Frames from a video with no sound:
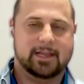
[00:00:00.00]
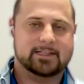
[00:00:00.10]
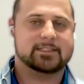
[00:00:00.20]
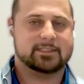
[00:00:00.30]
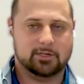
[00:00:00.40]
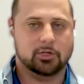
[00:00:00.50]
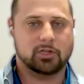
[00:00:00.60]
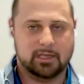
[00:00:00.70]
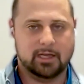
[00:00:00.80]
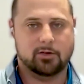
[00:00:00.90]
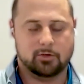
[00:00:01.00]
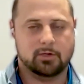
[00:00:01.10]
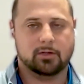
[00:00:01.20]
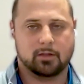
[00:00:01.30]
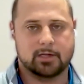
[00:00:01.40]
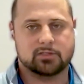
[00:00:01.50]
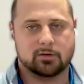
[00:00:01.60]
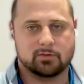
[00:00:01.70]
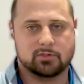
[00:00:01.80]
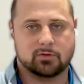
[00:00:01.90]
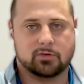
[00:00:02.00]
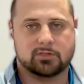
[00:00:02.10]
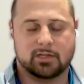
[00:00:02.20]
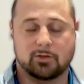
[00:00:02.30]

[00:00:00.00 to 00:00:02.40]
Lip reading: they can still get good client service scores.